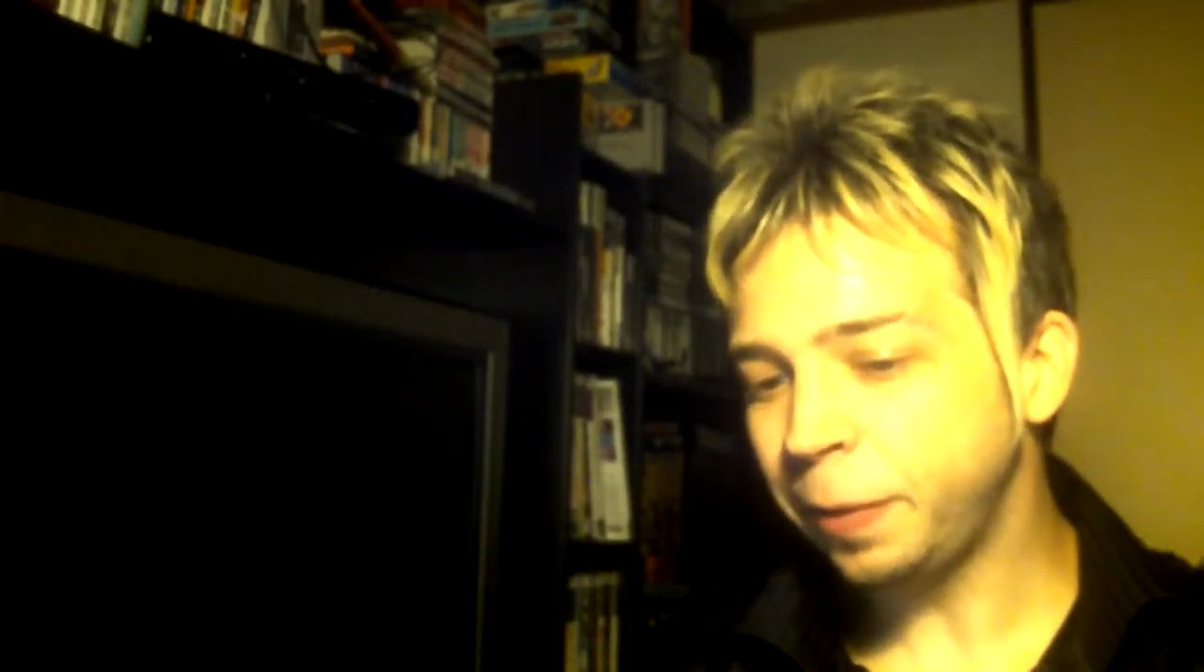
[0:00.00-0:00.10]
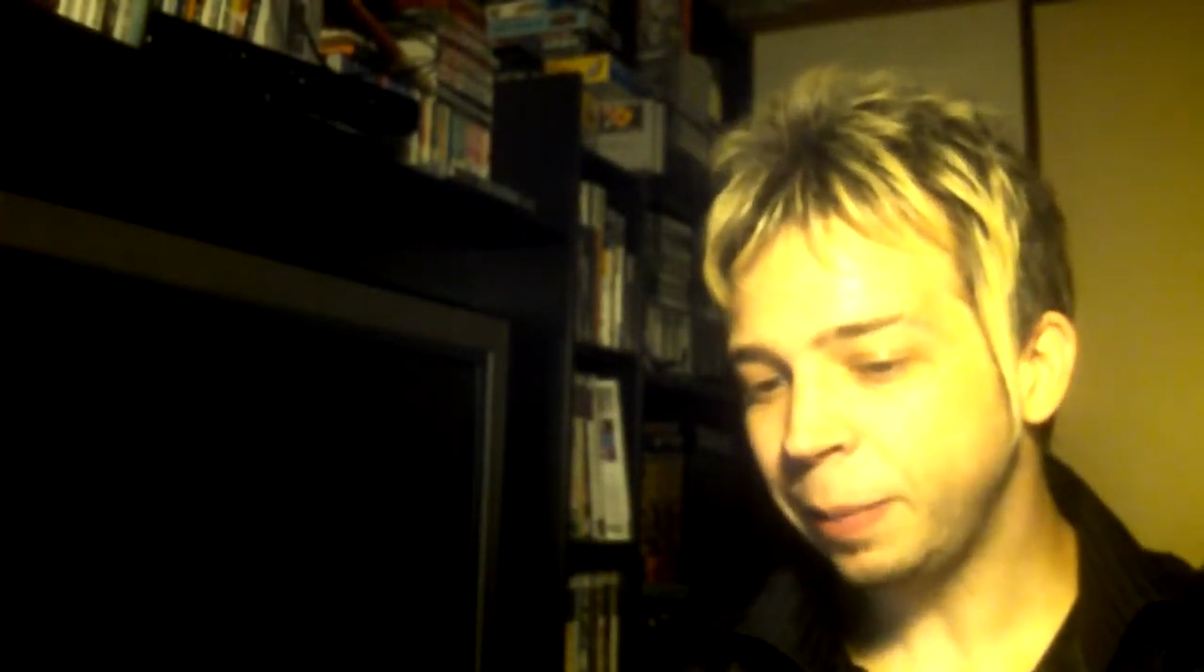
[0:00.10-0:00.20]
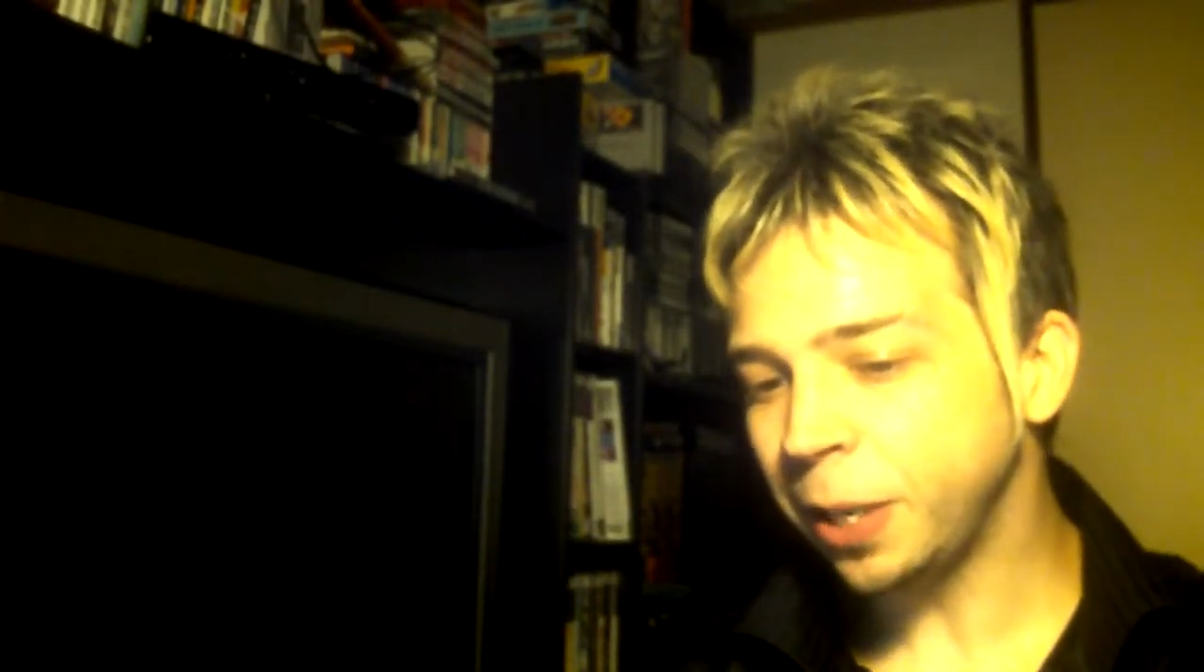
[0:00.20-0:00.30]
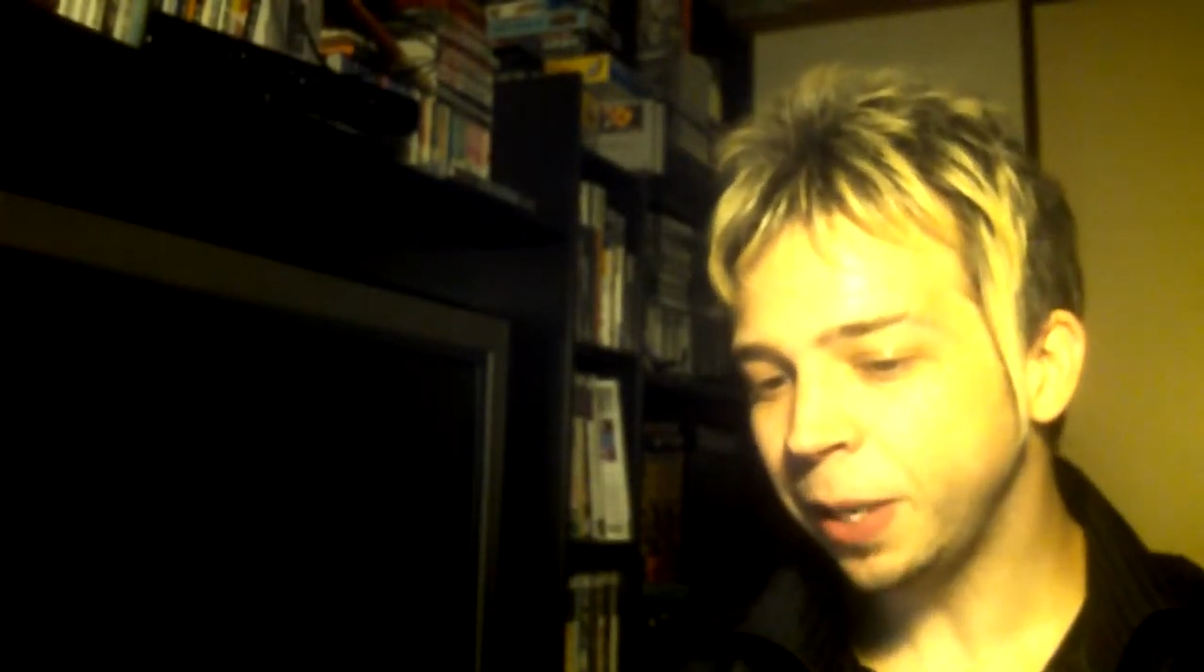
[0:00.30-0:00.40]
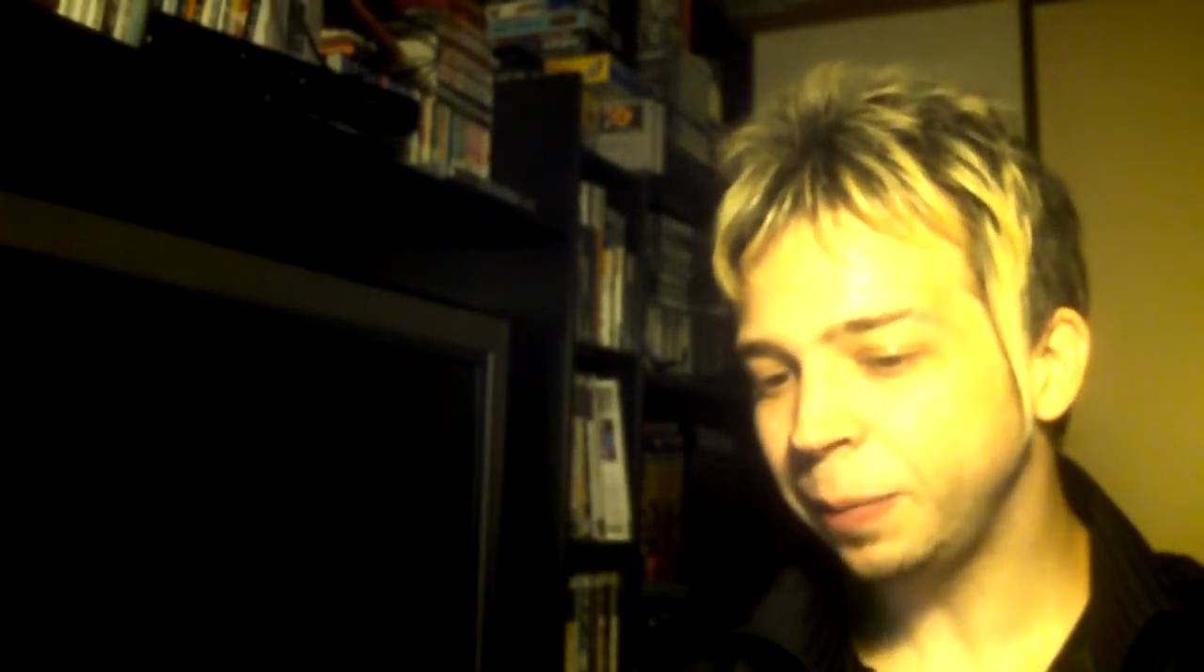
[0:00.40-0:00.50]

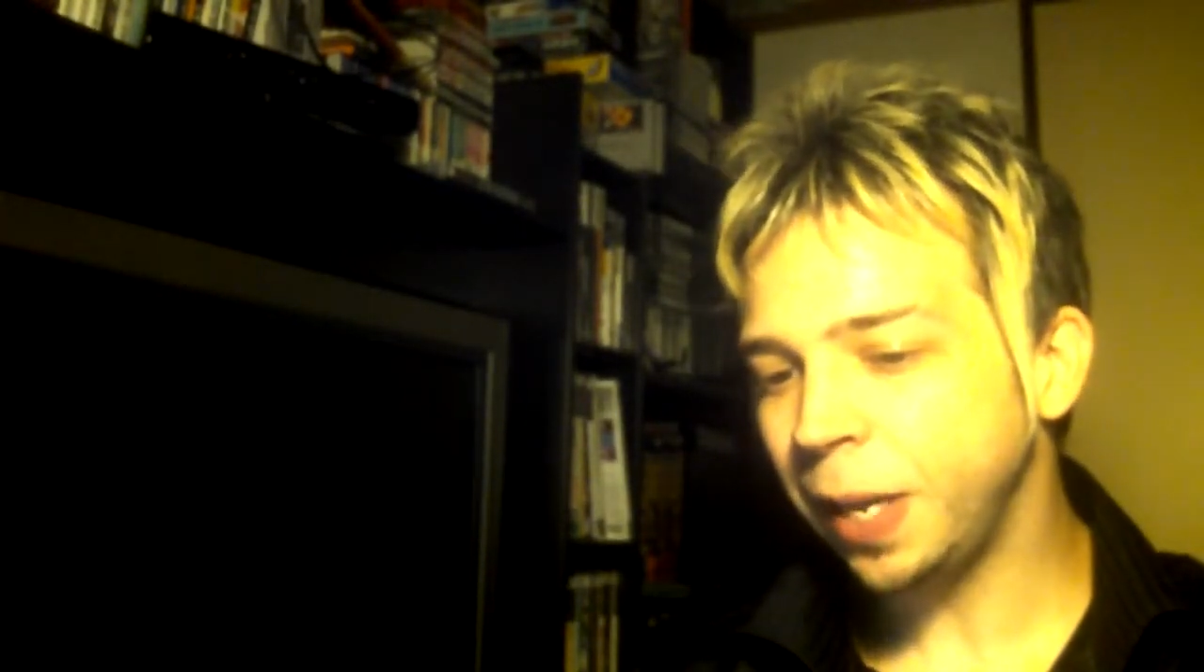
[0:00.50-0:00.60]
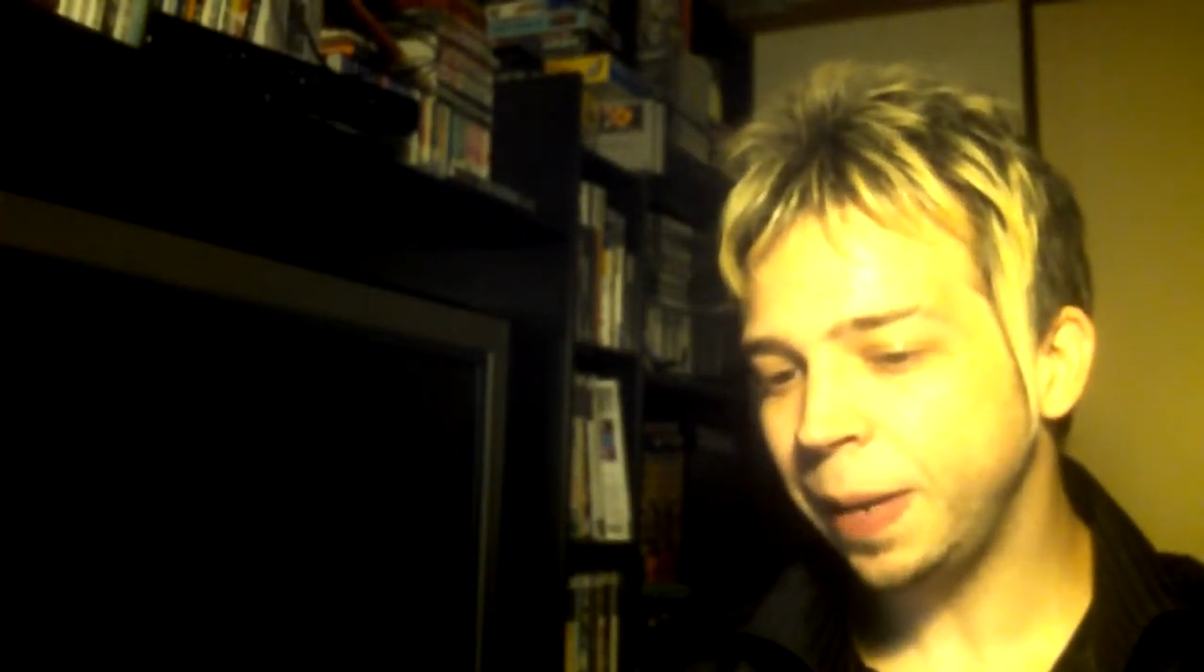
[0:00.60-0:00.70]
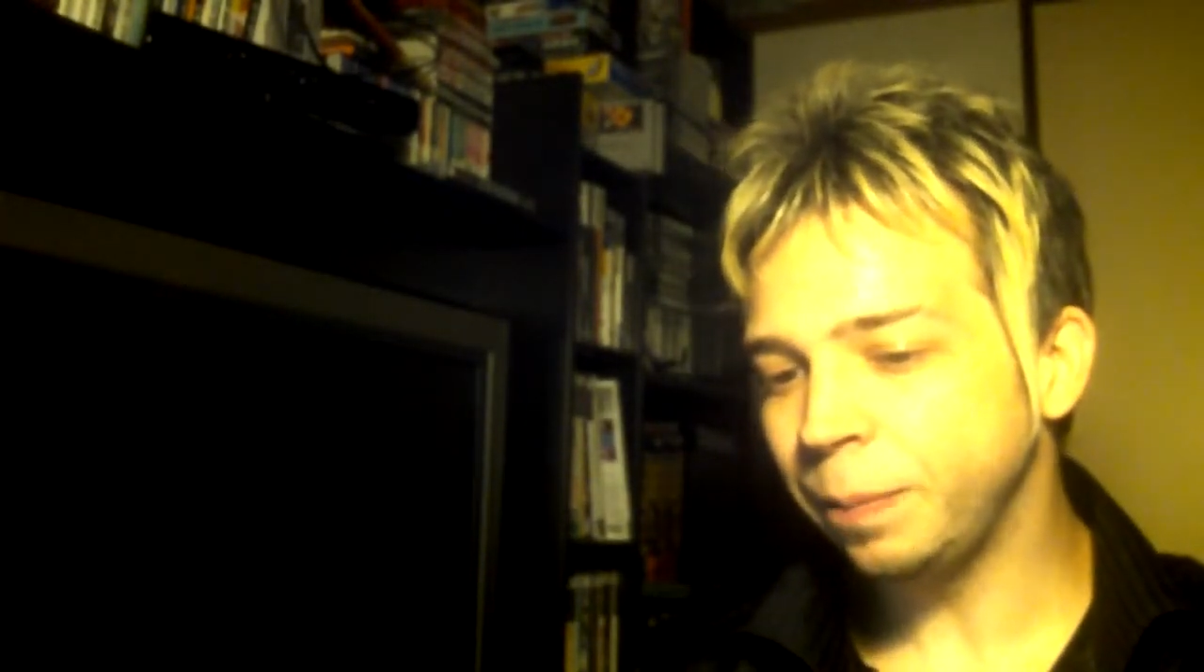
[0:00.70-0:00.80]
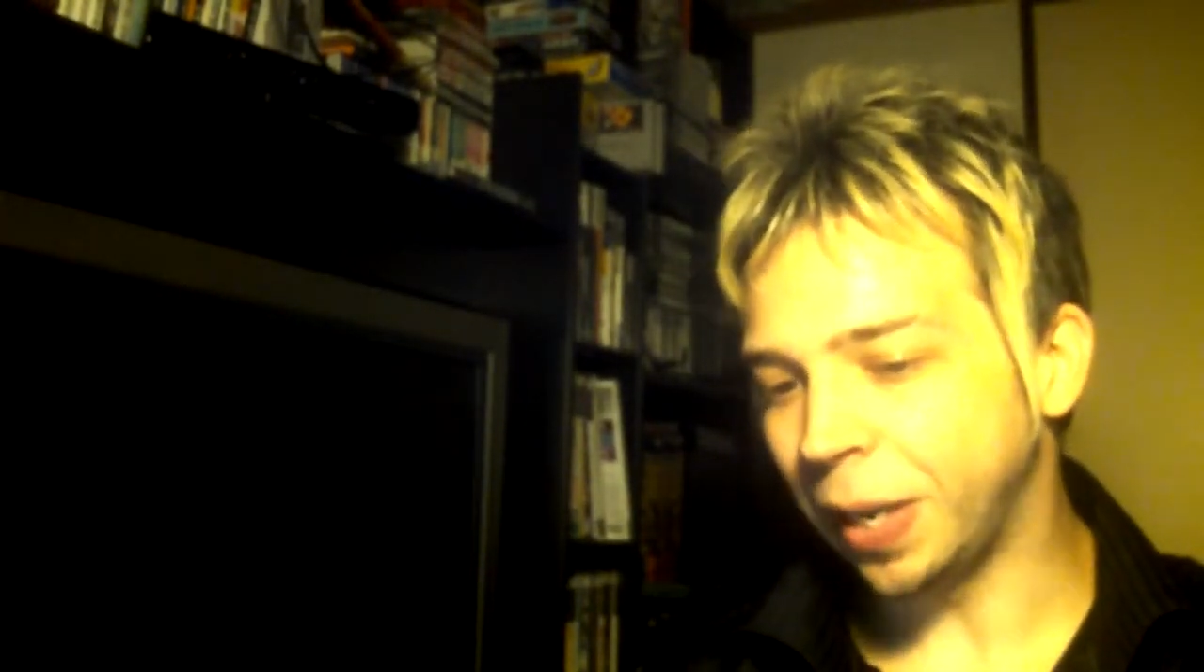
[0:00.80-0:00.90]
Famicom game